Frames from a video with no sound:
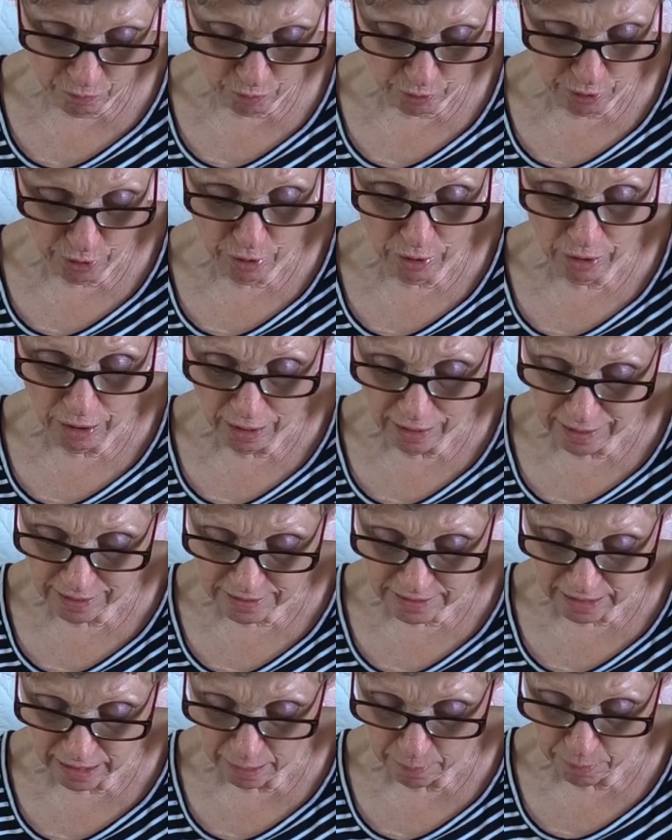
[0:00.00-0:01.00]
Well, you're
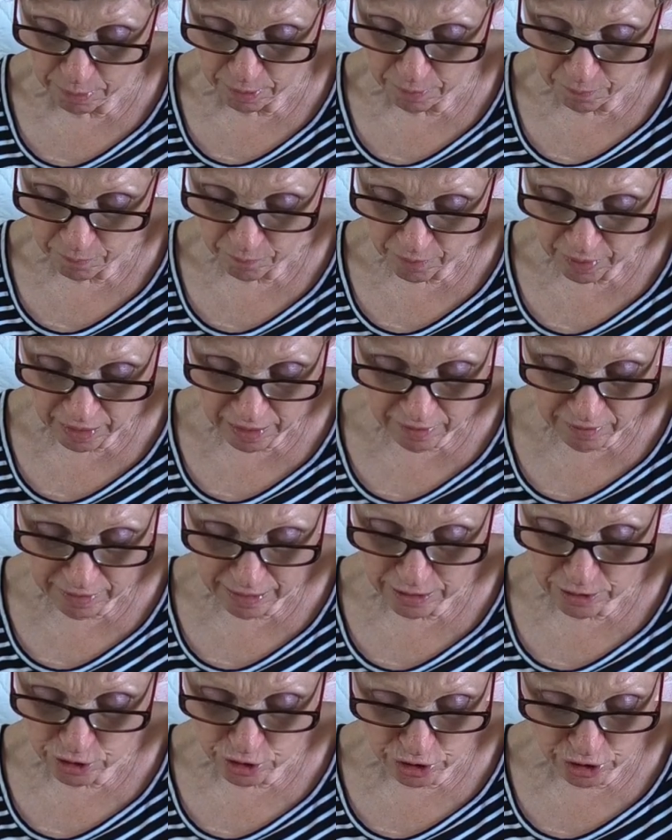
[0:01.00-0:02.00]
lucky, said Albert.
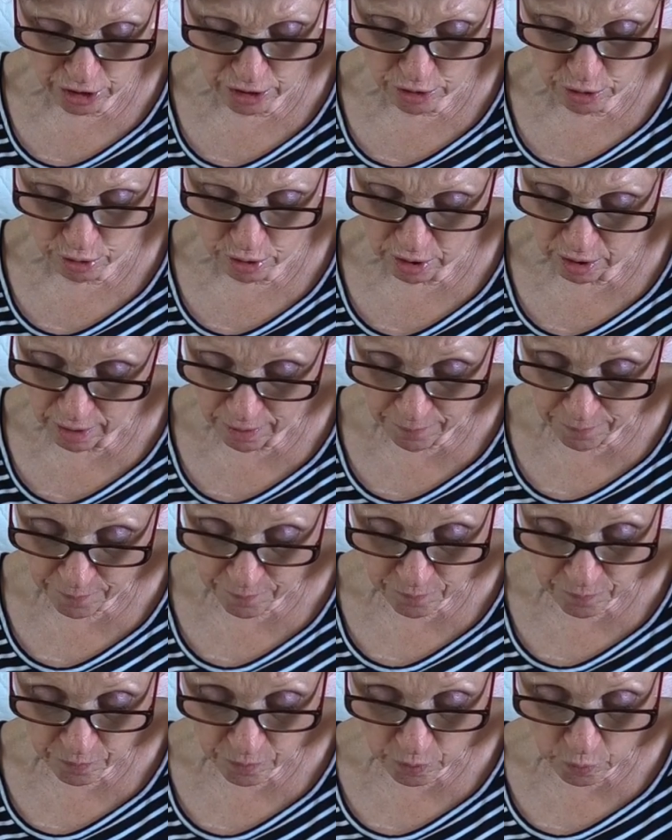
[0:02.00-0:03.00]
That's just
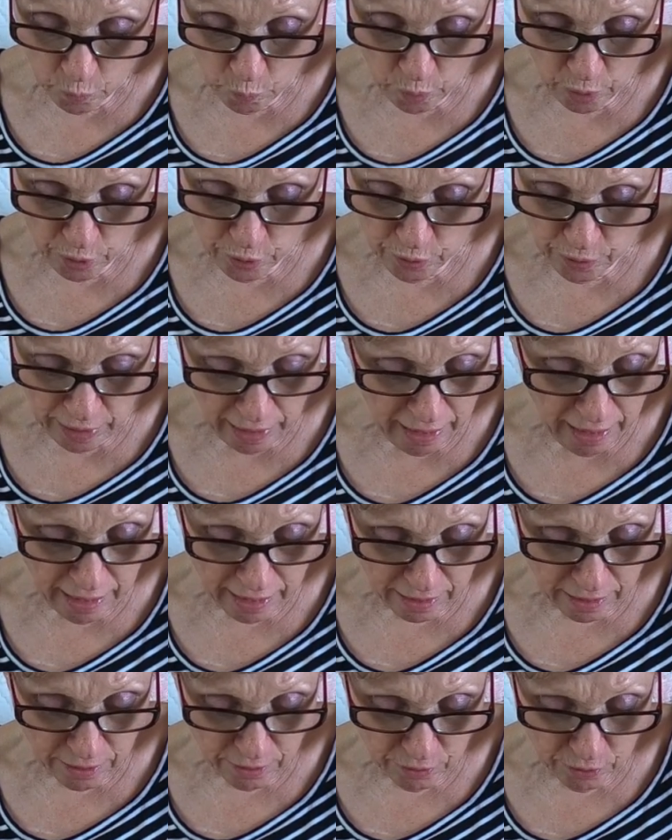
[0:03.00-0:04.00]
what you
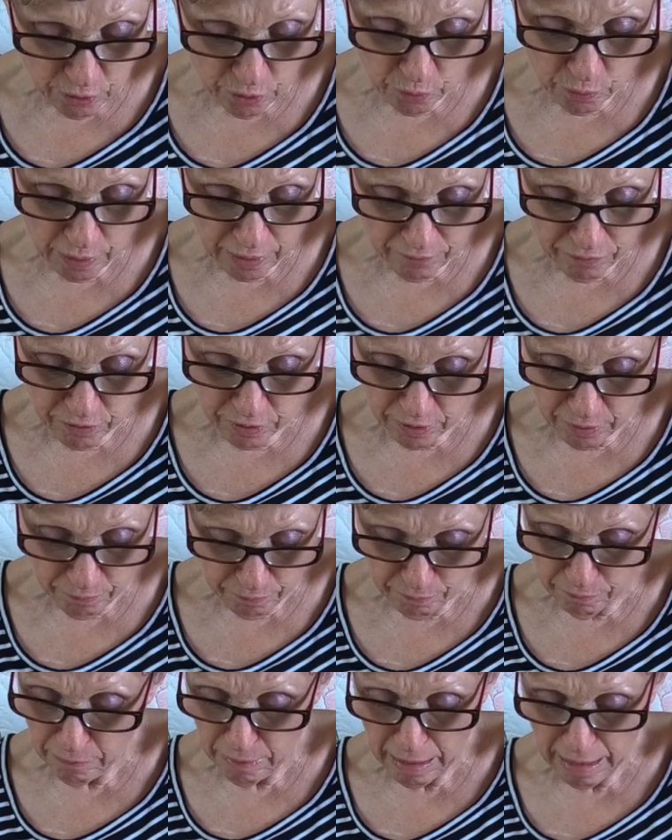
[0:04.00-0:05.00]
like. You don't have
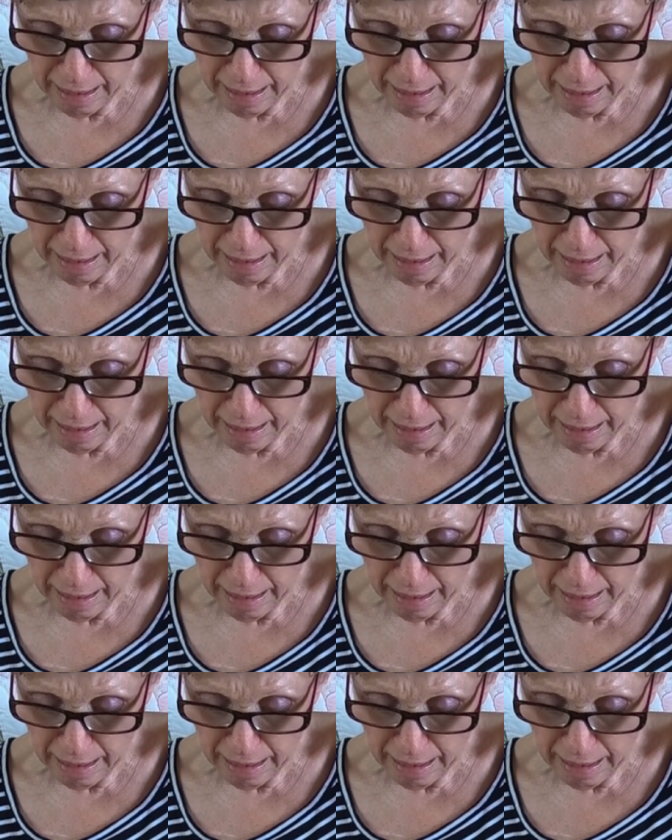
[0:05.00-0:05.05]
to.